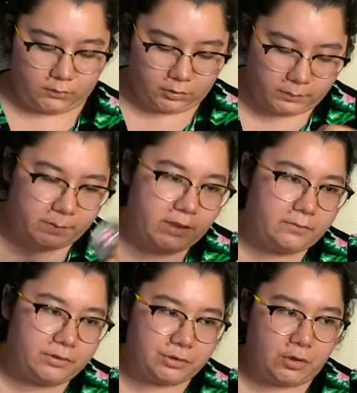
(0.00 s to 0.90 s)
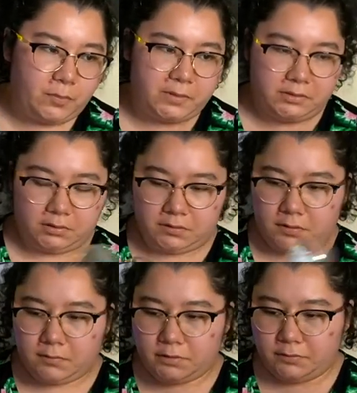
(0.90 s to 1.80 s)
Or maybe I'm just coping and
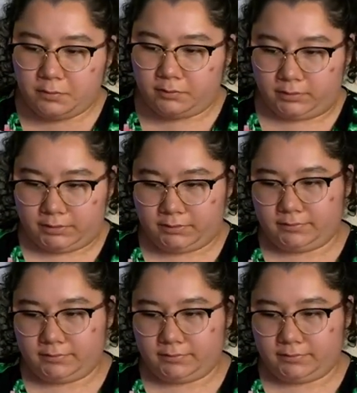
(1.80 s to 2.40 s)
don't want to do more work.